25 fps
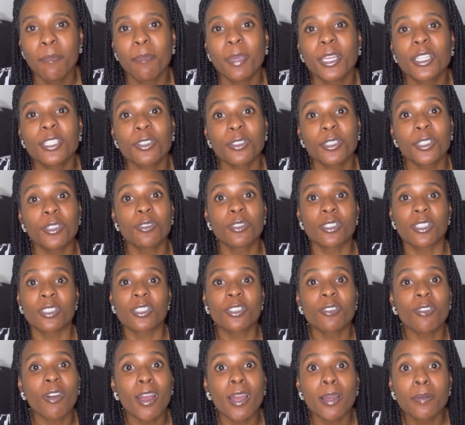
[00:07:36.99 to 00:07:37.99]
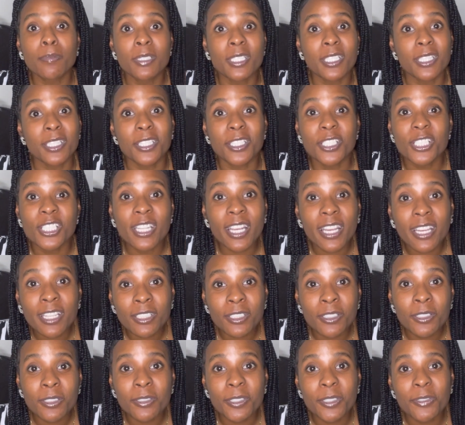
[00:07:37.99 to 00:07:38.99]
Make sure you subscribe to the
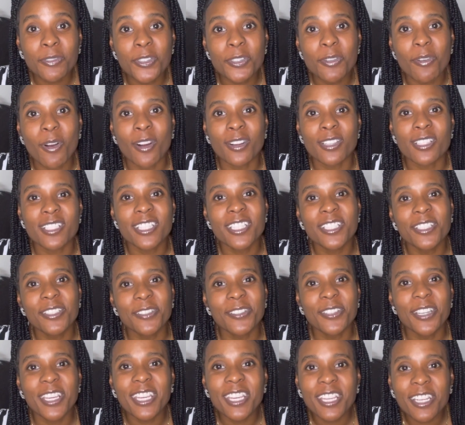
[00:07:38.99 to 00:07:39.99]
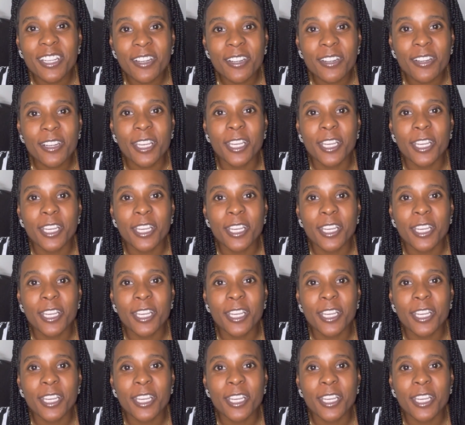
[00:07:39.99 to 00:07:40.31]
channel if you are still here,